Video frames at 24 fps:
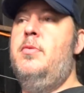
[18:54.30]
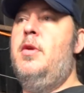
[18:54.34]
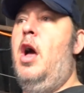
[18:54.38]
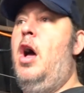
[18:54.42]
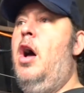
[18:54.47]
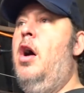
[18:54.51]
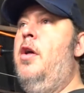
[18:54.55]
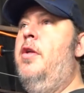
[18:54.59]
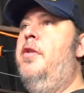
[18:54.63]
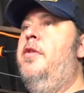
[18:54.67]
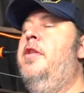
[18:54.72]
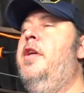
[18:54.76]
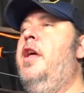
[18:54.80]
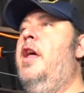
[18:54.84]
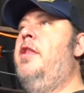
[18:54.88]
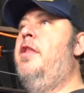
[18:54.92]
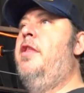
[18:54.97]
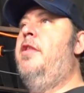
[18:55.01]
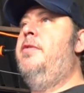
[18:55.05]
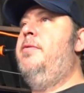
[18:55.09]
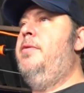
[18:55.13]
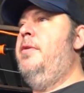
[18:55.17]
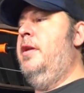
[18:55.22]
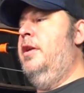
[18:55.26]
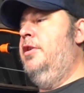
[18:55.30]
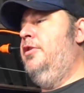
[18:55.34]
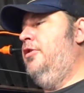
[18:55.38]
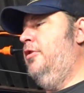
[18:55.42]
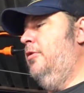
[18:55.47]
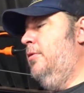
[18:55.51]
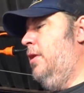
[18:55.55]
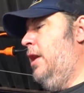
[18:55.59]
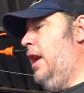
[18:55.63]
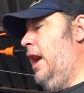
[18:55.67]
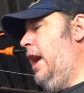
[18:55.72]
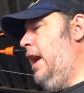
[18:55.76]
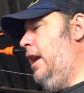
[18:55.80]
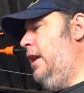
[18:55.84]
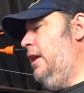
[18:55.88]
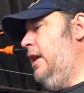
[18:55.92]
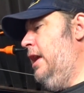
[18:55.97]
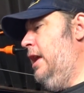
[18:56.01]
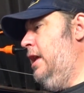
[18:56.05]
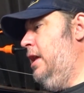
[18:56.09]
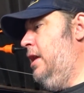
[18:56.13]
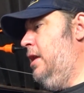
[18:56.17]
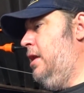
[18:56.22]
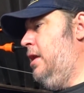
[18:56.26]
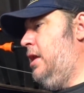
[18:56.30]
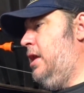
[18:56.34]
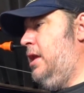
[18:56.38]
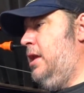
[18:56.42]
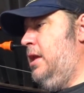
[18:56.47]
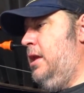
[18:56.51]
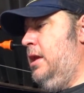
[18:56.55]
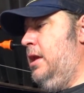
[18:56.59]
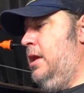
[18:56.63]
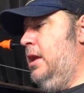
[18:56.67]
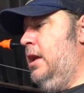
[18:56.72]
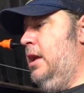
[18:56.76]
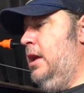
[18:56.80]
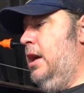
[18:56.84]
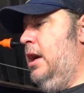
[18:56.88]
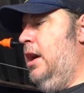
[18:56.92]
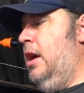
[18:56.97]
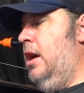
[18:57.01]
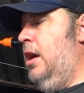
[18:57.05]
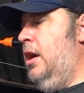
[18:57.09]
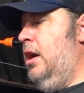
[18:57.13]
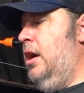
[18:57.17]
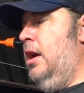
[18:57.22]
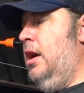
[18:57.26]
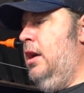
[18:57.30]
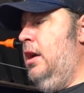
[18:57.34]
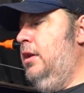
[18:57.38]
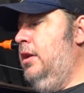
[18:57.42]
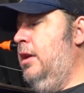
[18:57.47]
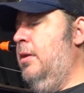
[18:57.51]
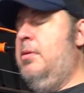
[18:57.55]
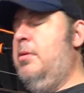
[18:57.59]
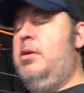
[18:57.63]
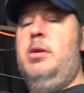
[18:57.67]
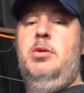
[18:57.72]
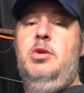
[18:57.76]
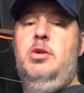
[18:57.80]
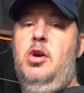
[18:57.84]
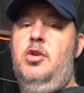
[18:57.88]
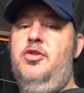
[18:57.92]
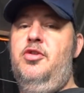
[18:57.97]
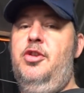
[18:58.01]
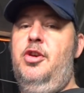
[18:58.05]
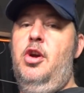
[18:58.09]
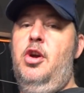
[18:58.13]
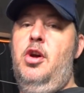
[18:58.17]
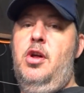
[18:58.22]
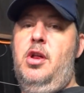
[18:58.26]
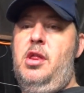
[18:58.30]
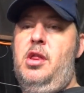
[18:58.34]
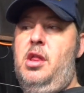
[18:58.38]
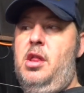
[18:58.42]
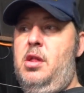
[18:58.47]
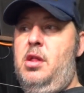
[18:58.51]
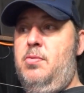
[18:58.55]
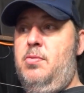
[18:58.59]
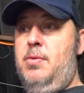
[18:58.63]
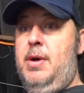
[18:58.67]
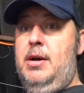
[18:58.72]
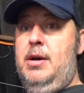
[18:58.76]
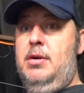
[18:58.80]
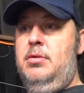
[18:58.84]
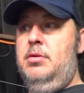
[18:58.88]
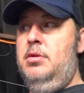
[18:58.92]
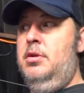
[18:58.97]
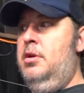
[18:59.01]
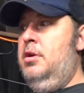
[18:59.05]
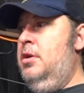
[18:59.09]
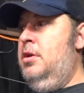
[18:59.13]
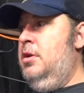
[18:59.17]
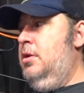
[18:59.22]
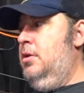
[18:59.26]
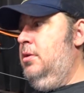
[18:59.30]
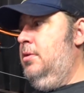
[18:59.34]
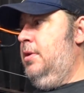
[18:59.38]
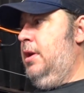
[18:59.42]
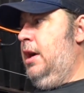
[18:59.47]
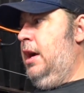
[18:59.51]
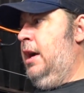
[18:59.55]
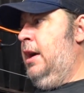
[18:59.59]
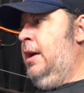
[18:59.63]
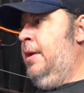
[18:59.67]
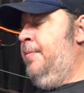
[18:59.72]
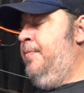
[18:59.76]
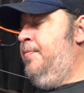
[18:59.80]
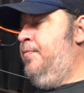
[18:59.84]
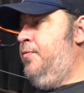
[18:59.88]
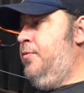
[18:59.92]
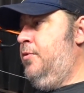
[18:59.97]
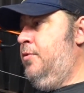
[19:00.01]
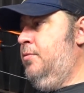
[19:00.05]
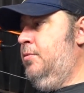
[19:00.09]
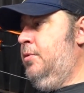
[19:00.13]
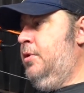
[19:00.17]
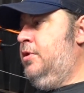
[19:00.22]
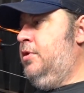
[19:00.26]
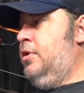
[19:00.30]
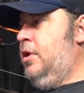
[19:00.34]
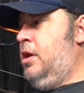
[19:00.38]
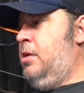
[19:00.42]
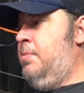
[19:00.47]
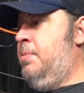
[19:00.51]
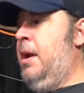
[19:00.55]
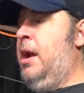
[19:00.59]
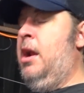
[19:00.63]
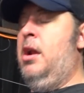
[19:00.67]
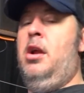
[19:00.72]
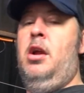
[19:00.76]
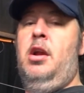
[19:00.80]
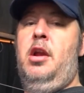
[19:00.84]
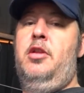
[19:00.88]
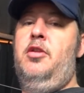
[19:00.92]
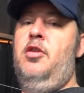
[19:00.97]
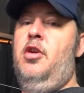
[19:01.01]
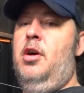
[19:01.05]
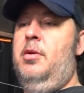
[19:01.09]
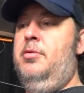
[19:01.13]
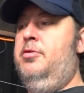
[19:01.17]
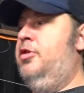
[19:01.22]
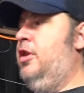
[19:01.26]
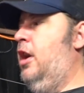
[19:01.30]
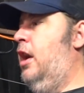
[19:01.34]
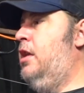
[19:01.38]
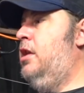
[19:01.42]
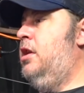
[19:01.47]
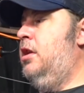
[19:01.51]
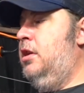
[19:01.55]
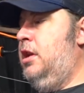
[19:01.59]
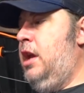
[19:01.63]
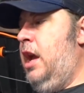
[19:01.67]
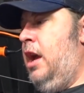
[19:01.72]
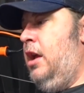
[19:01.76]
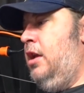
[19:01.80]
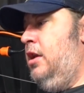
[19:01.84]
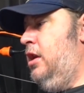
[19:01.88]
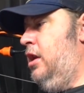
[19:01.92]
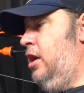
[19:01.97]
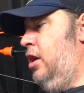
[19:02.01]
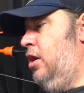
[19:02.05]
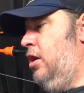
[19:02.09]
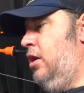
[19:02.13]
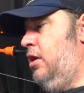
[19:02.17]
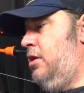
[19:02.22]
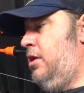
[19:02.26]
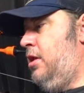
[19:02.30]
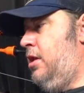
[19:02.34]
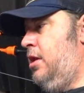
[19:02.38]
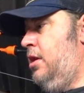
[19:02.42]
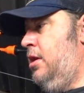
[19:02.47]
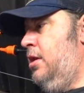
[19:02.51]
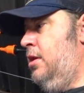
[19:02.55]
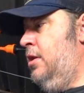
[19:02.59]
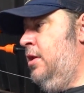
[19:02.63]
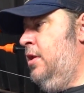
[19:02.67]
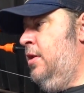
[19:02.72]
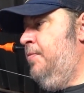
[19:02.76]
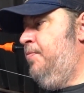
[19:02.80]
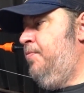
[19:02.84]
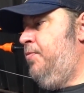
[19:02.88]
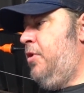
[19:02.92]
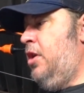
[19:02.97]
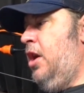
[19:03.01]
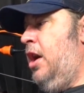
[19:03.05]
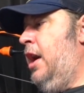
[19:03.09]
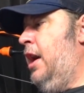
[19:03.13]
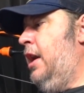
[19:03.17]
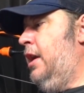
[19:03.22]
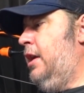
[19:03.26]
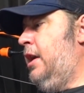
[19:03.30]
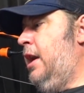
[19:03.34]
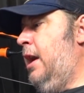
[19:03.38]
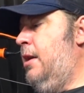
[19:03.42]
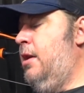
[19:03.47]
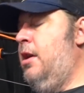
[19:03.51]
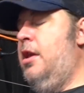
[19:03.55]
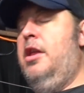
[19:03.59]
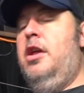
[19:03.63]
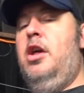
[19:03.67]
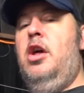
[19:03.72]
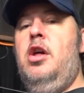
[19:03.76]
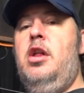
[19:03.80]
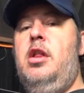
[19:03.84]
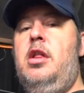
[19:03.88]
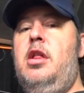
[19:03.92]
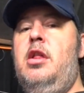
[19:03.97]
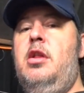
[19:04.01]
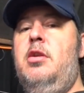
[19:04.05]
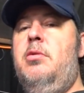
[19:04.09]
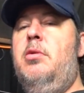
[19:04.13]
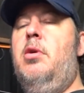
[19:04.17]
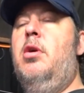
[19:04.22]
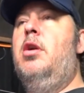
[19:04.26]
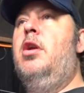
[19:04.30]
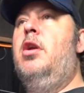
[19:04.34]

Oh, the other issue I had is there were some dodgy earths as well, which I spent a lot of time chasing down the earths. I had a couple of the earths in the wrong